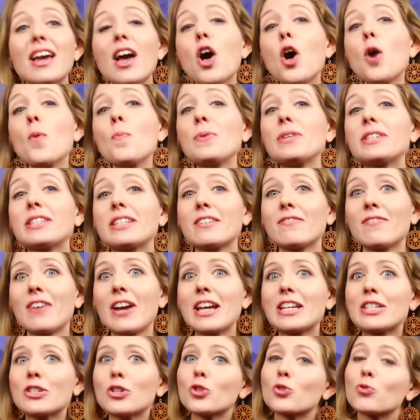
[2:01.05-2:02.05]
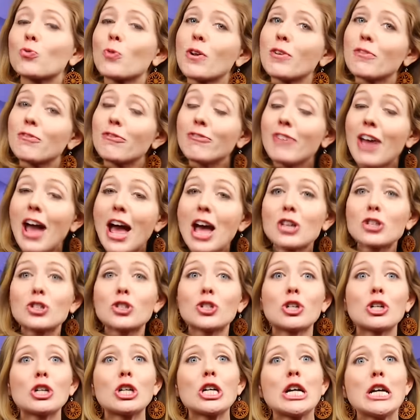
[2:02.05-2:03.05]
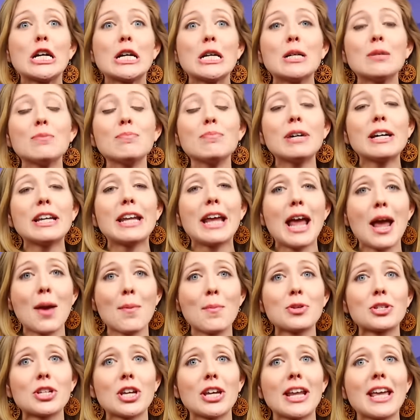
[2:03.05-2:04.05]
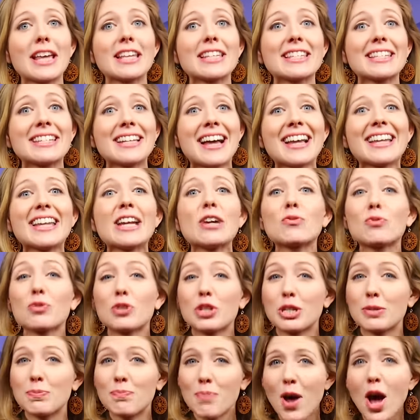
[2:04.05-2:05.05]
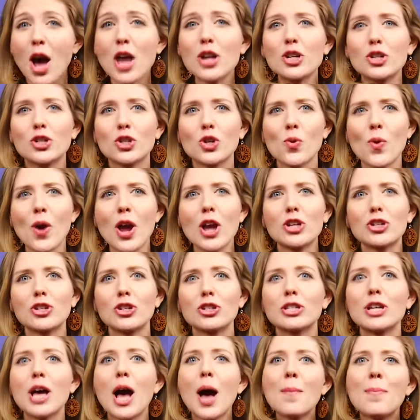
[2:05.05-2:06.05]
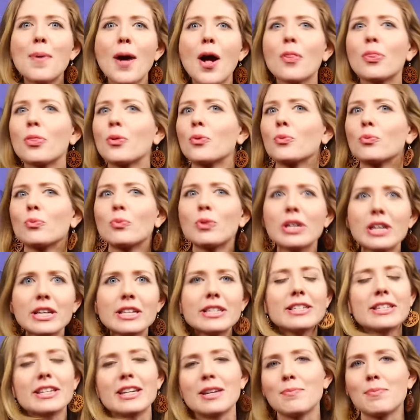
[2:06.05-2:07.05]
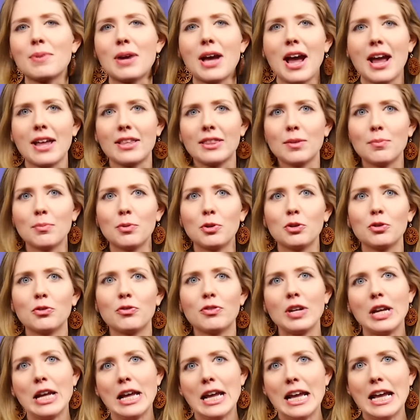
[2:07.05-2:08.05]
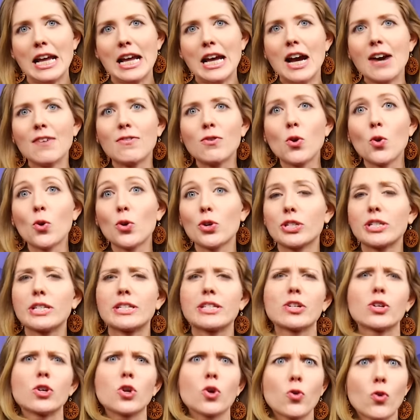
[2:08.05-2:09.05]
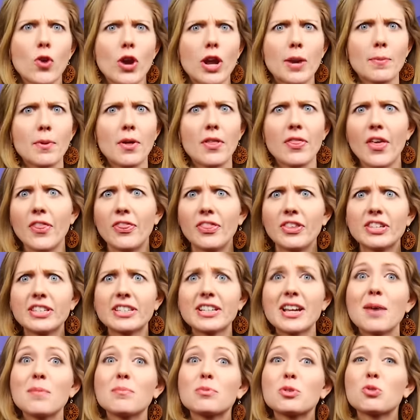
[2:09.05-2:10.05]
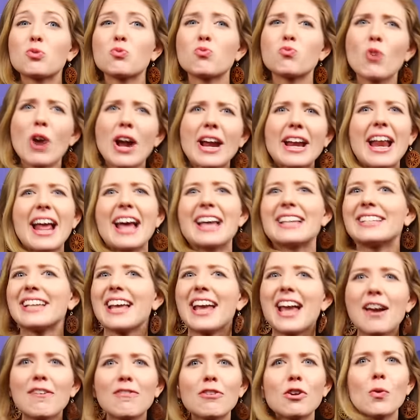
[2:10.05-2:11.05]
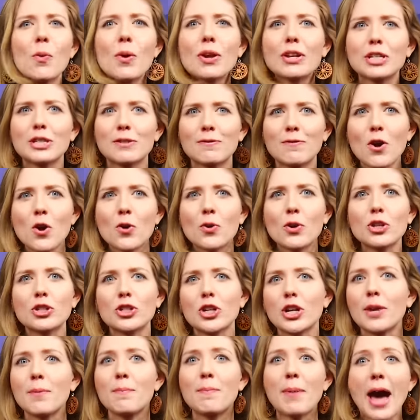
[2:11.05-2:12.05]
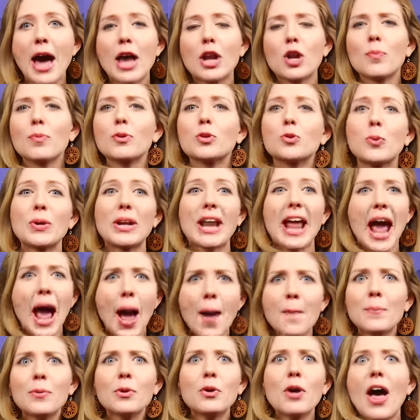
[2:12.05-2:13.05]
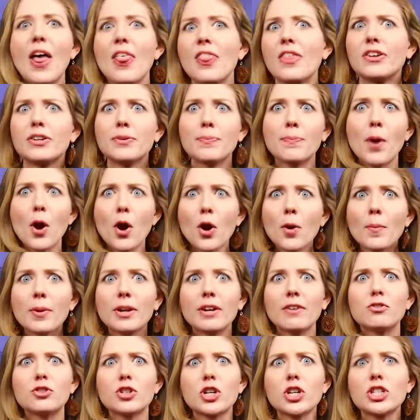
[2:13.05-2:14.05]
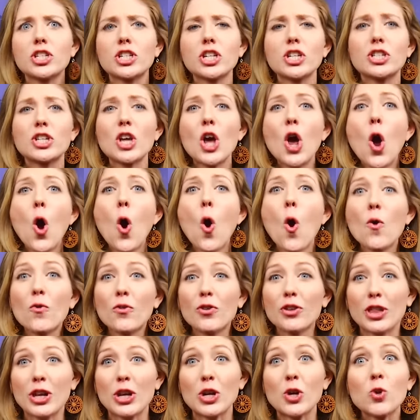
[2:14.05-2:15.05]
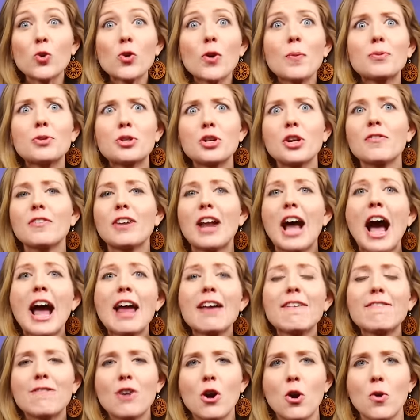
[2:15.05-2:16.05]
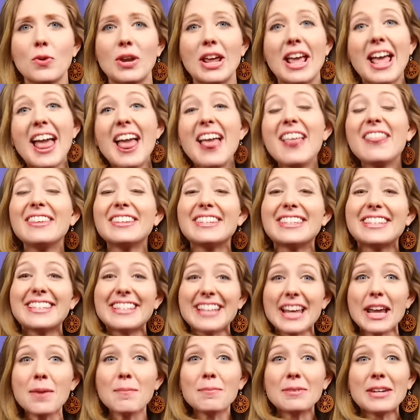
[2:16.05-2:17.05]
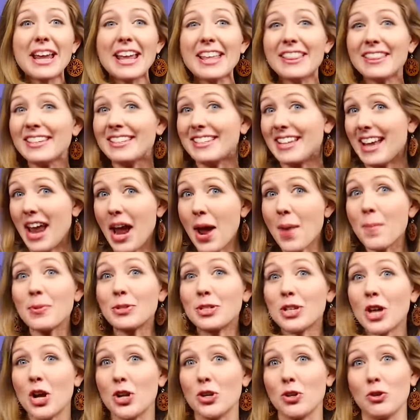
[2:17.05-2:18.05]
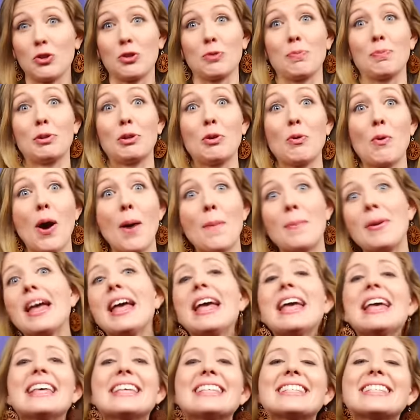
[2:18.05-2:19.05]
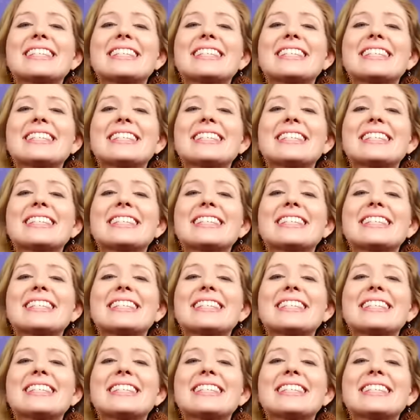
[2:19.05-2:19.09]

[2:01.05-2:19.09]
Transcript: help its devices run faster, but Amazon has not yet responded to questions about the reasoning behind the move. Of course, it's incredible that this comes right as everyone is focused on a battle between Apple and the Department of Justice over the encryption of an iPhone. The same day this Amazon news blew up is